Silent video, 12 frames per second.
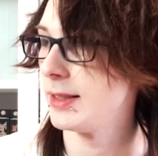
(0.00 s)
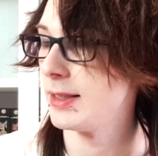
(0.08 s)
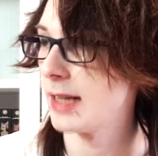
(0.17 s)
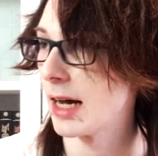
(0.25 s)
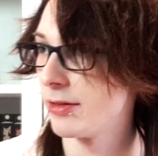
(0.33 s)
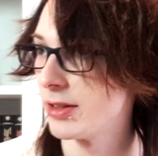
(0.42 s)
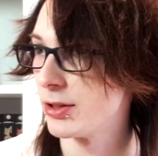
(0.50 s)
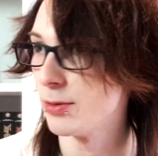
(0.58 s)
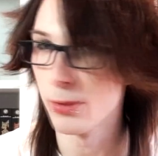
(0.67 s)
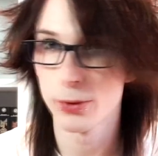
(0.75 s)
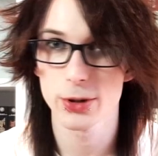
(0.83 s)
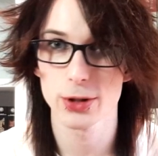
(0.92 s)
dive into
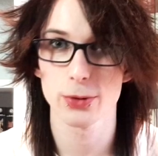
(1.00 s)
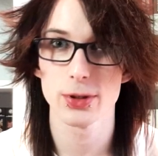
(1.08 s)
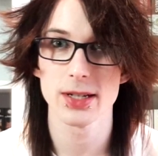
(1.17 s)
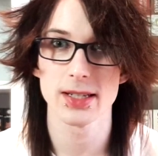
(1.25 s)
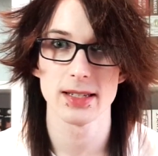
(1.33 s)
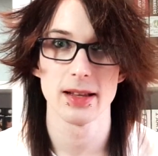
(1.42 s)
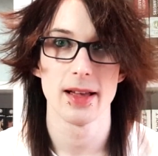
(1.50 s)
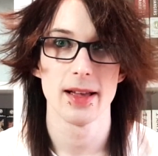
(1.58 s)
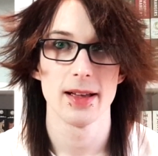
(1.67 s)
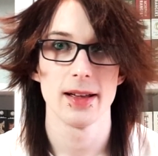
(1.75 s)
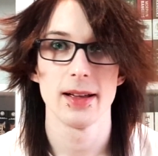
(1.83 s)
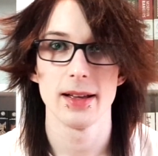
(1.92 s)
more stories,
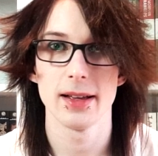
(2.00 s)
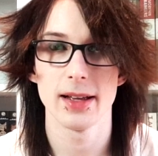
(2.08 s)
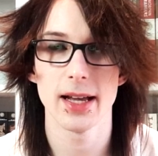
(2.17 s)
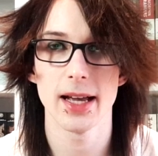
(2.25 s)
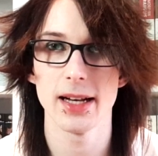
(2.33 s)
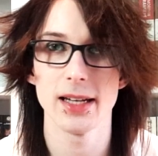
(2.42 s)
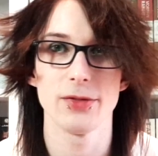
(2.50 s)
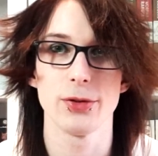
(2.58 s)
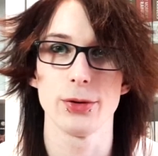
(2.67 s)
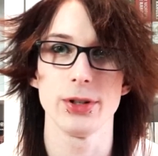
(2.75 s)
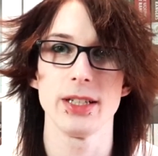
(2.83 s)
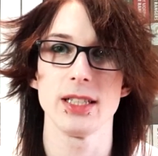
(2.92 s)
and if
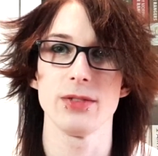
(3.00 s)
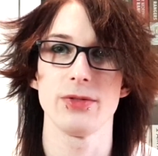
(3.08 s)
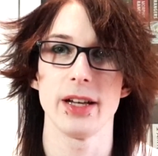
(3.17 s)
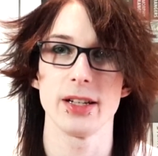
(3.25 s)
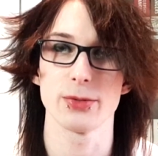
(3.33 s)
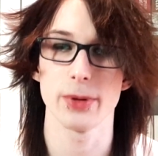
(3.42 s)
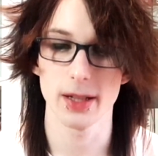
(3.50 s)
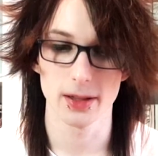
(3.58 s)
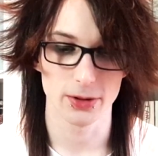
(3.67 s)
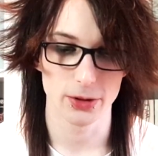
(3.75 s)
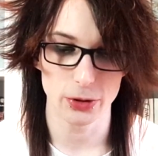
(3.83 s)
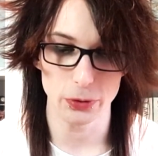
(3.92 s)
you're a DC fan as well,
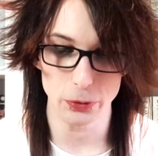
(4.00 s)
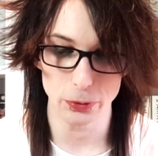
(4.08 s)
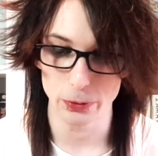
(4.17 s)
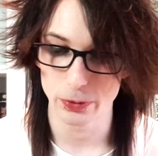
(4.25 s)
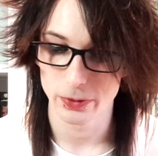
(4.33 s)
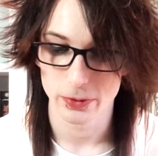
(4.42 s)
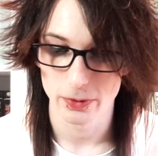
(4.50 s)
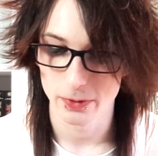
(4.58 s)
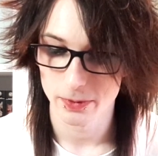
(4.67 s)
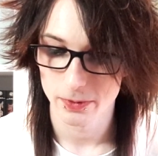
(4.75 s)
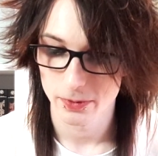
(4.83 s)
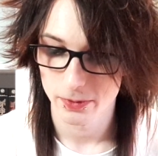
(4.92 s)
you
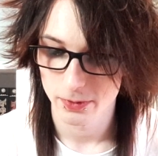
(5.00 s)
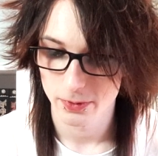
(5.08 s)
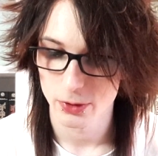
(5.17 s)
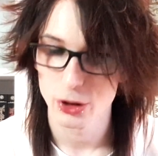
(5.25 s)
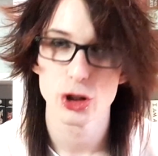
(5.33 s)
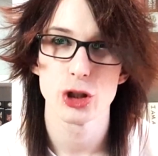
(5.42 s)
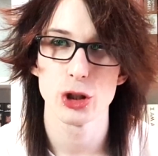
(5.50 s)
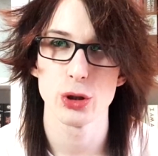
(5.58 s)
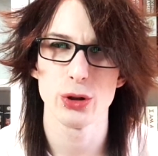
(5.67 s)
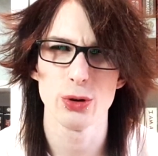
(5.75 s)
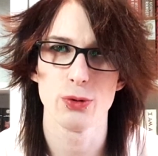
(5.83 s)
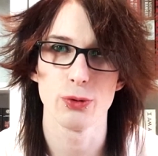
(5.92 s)

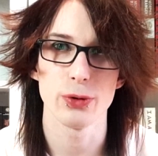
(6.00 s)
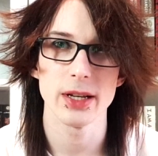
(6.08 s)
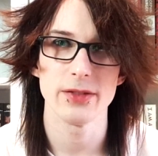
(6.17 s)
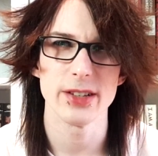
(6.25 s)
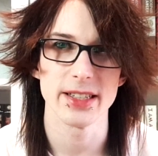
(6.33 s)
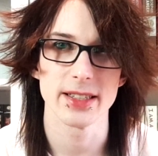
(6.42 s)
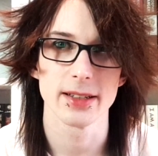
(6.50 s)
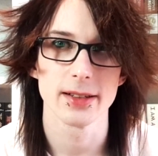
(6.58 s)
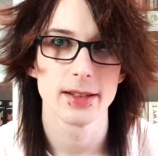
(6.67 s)
should read this.